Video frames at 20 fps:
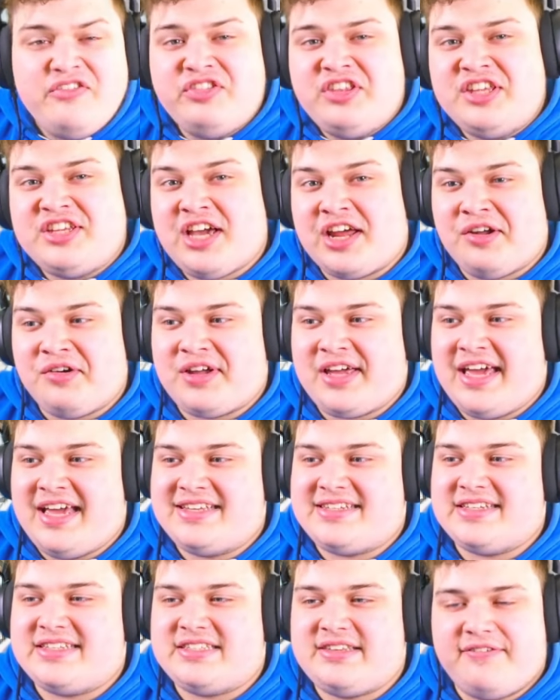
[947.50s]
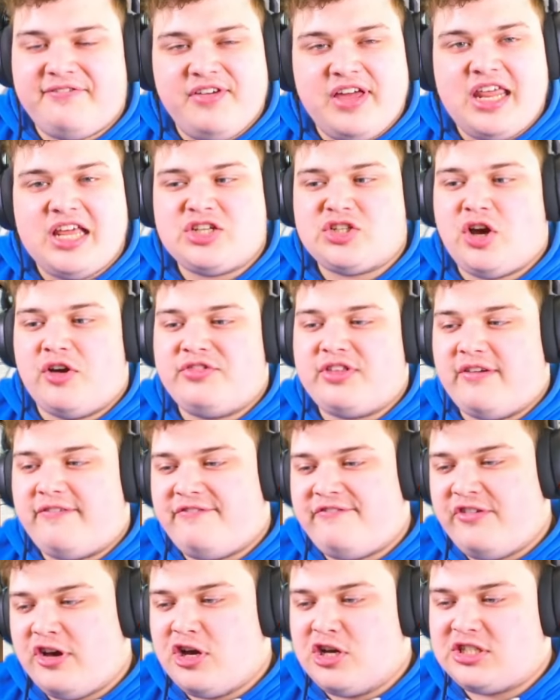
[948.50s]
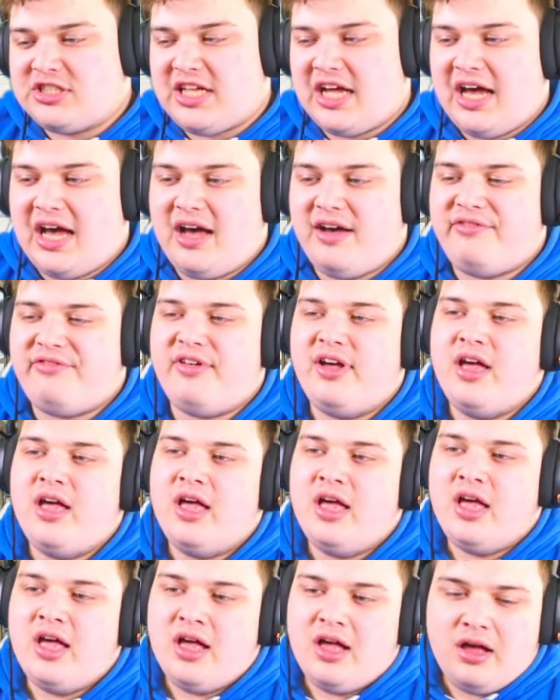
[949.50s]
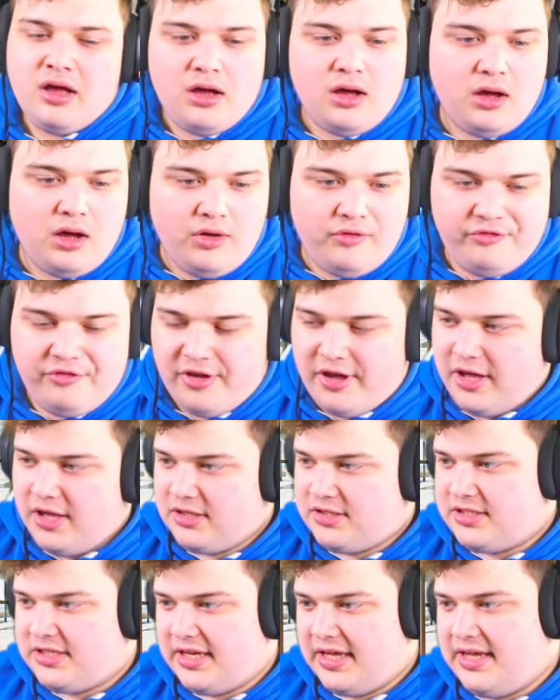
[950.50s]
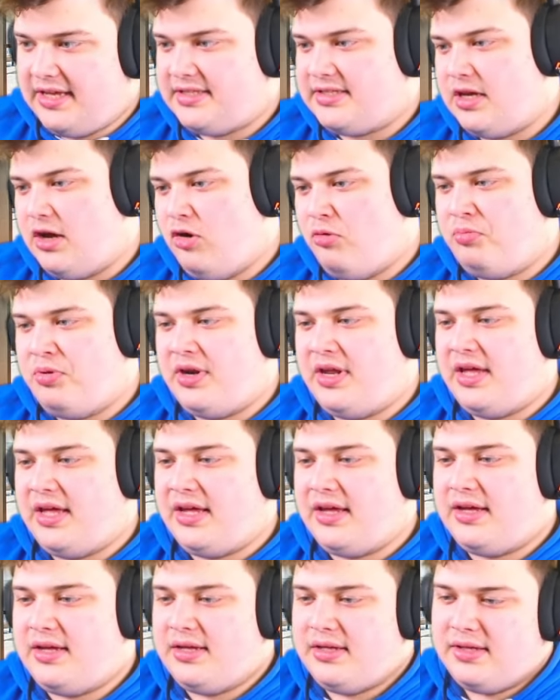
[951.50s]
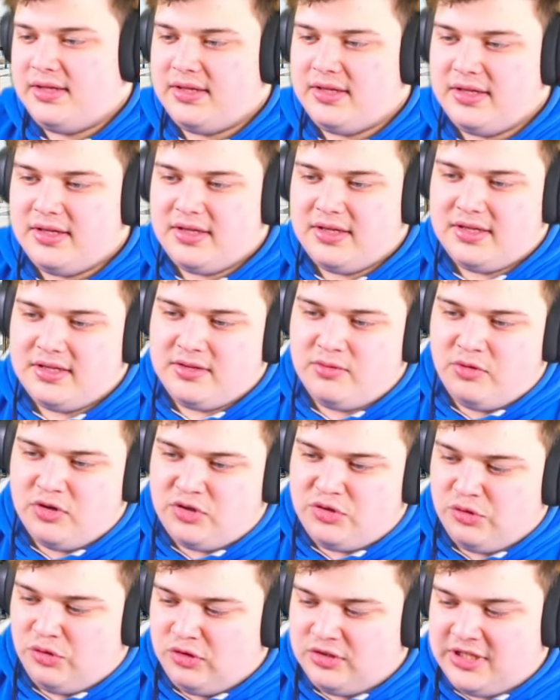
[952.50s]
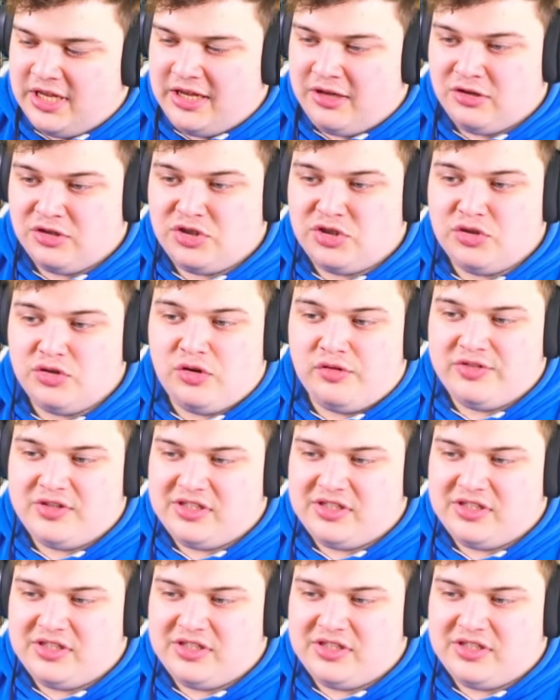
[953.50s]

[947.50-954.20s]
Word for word: shadow cases to finish off the first half of uh, today's opening, which will take us to obviously